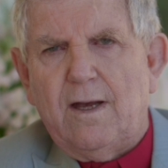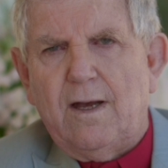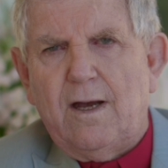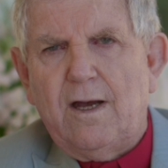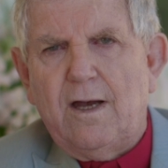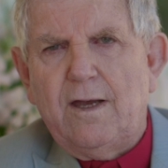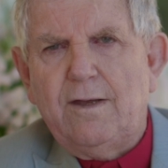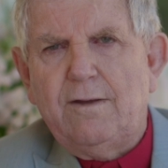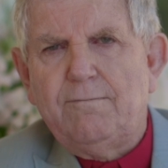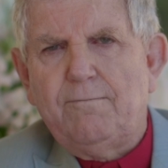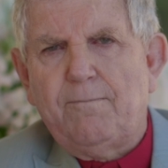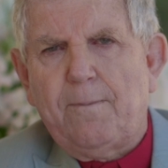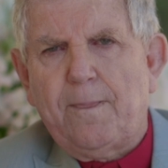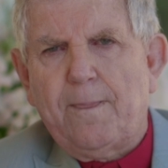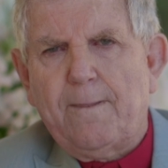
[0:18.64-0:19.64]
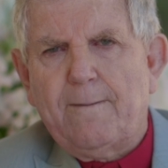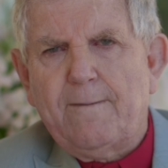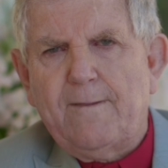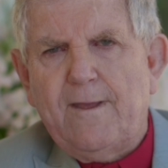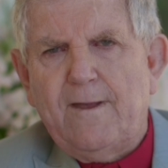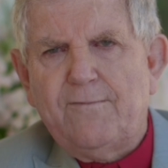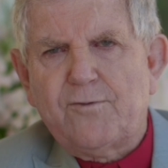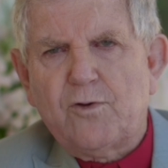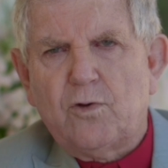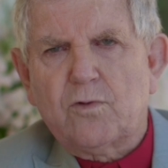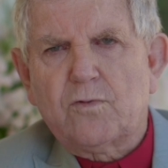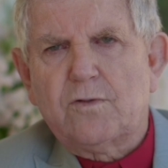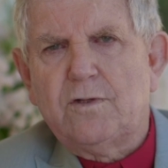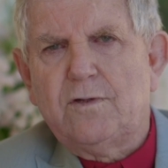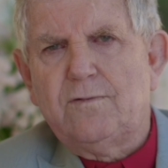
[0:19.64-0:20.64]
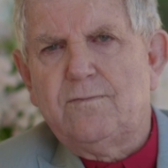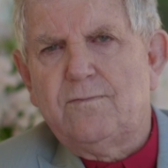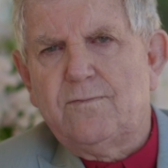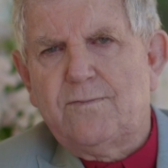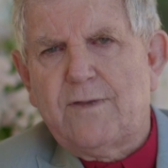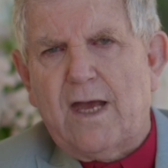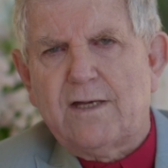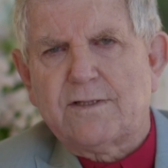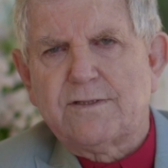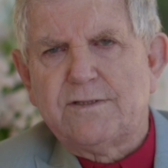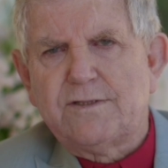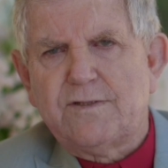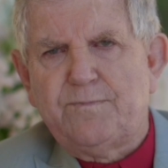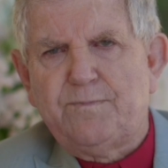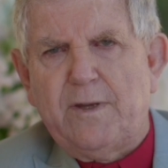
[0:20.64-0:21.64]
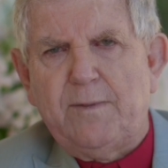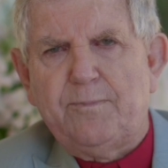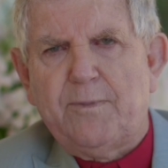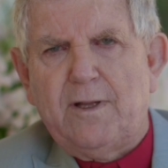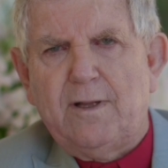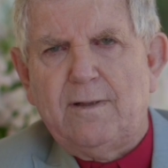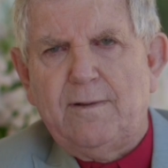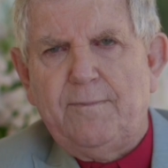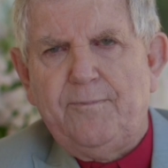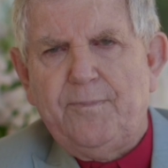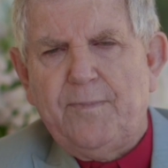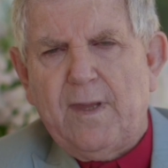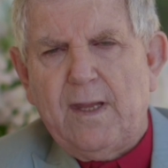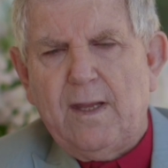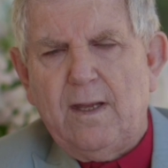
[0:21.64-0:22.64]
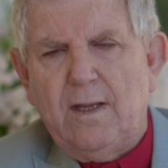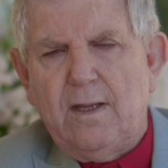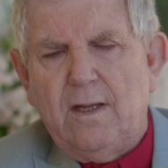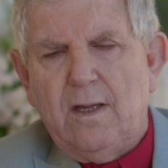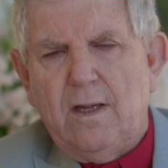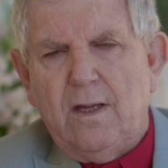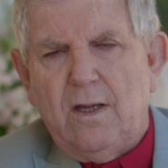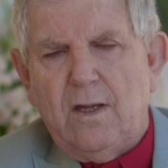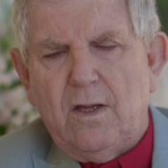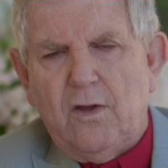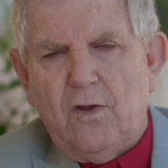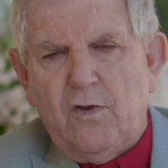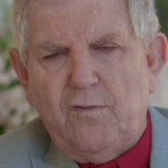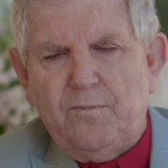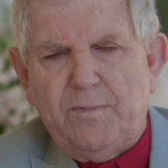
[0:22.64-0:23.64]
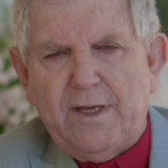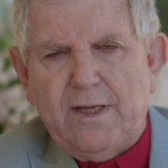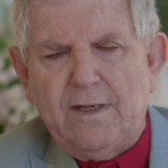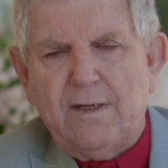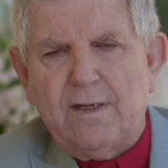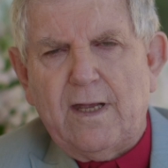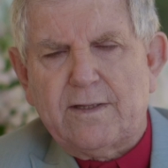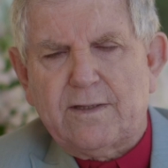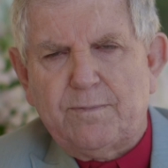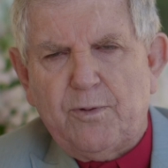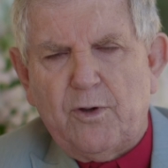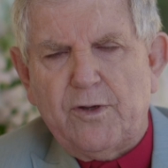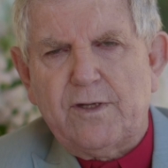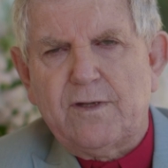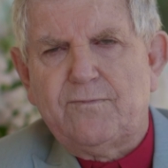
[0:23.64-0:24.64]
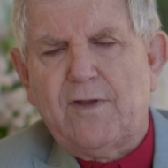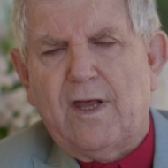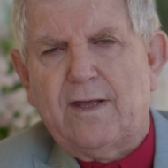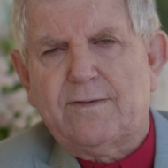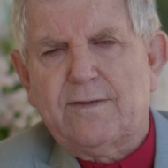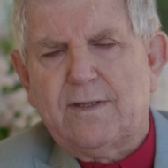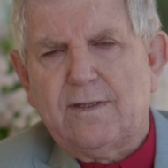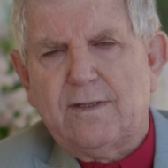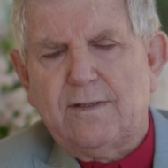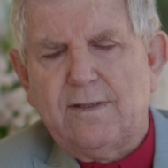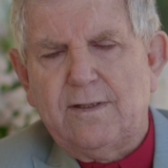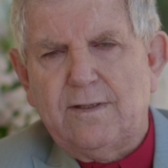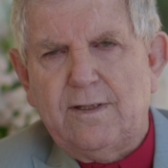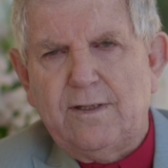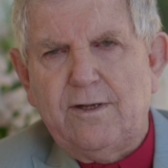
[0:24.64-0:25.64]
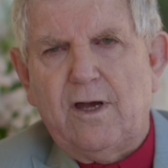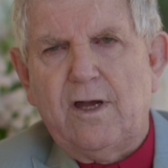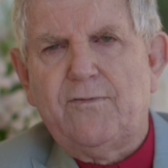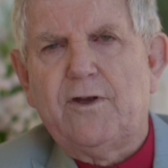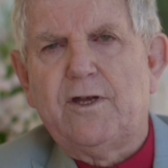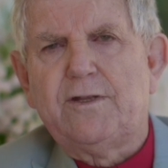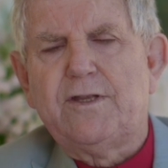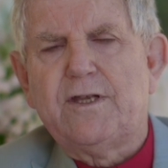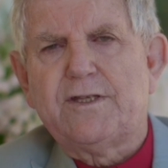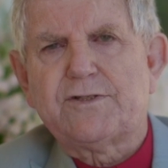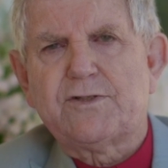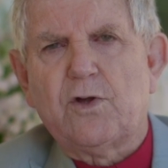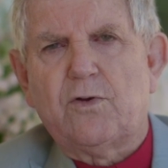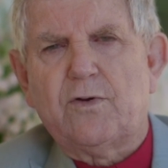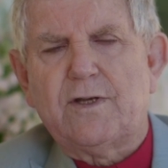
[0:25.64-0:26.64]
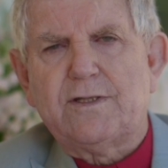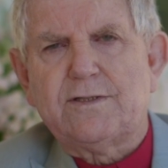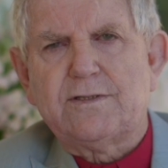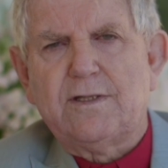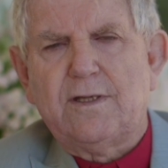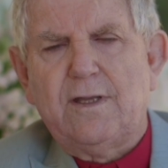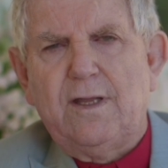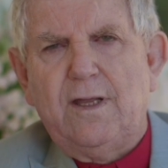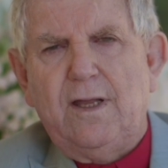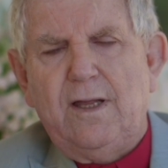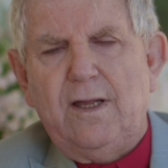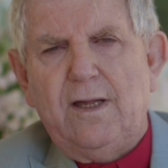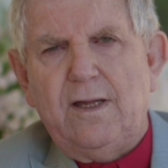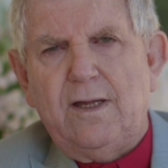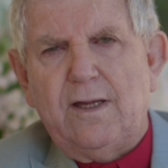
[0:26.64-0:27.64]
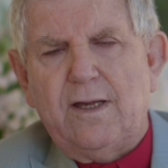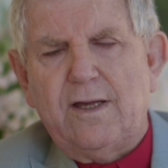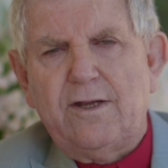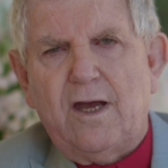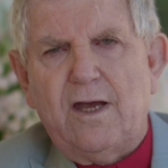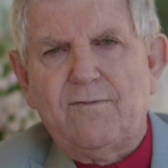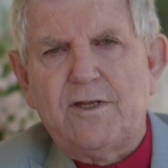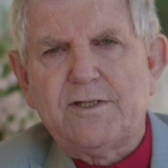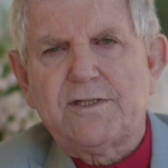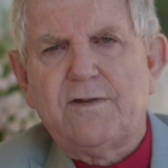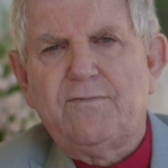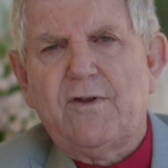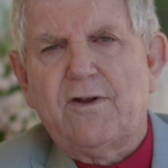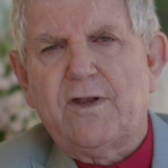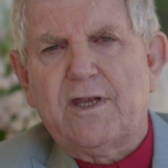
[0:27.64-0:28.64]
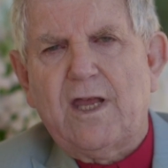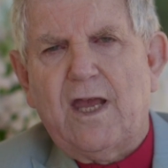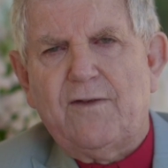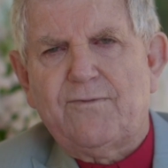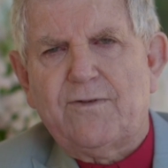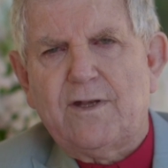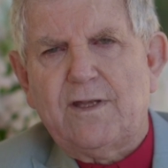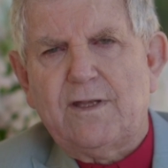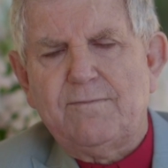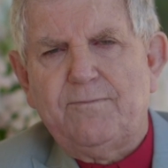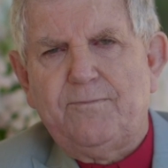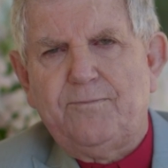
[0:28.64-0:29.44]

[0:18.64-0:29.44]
I have talked to thousands of people who've been at the point of death, and I've heard their stories, and I've listened very carefully.